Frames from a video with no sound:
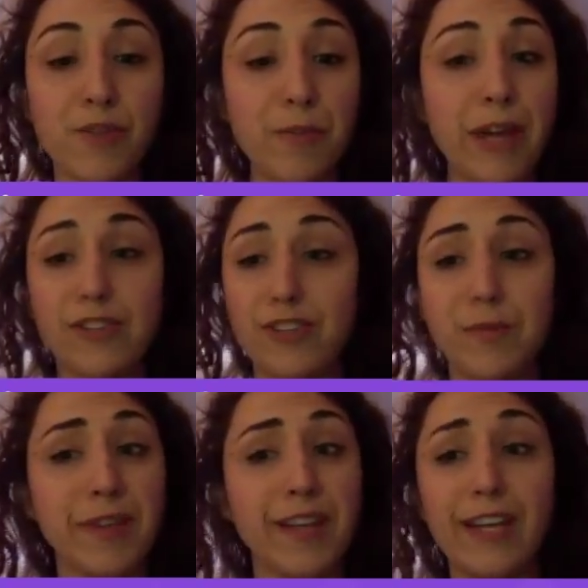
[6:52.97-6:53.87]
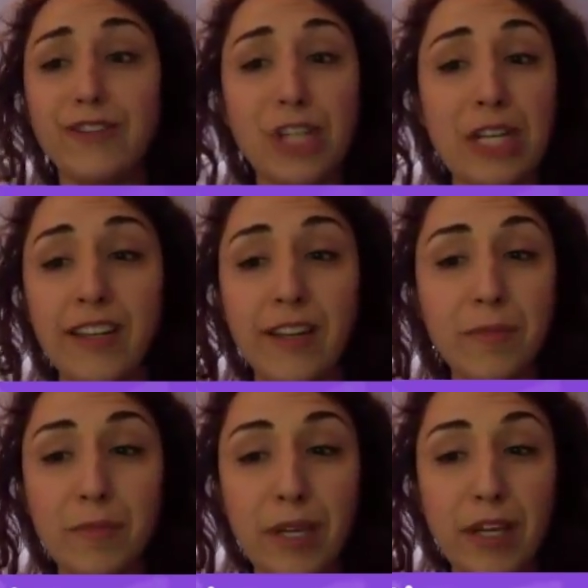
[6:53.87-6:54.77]
you might just be like chilling
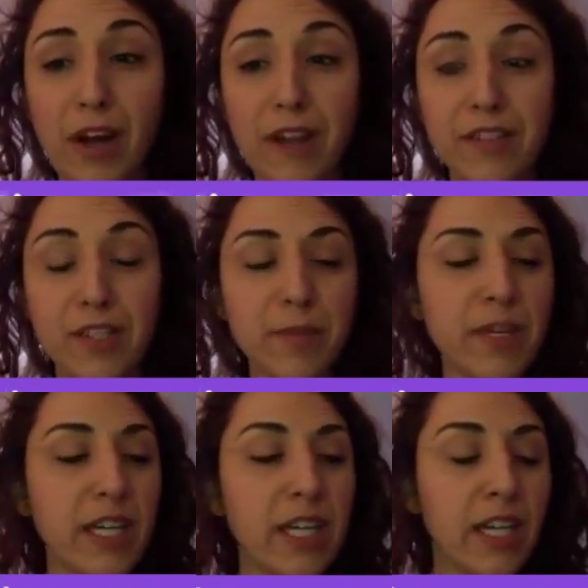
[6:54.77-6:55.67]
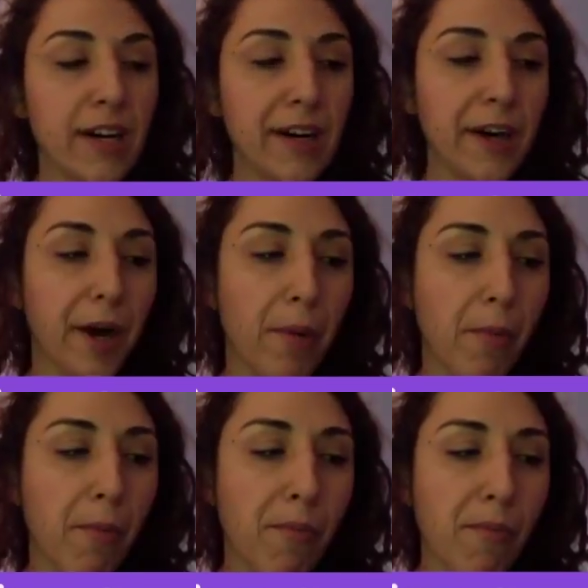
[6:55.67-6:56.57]
and being awesome.
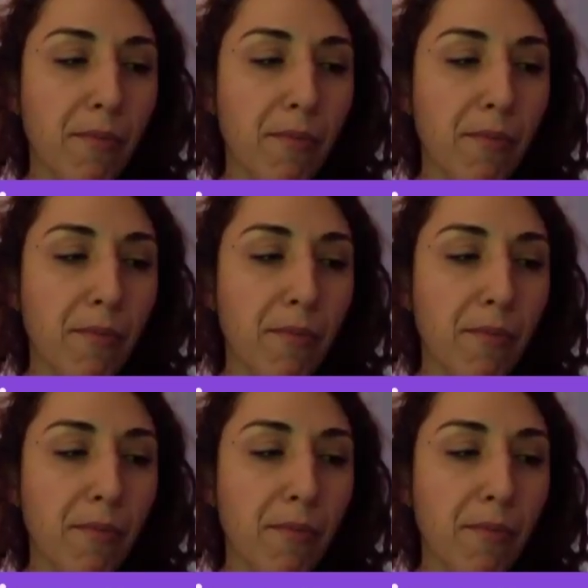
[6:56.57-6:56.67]
Virgos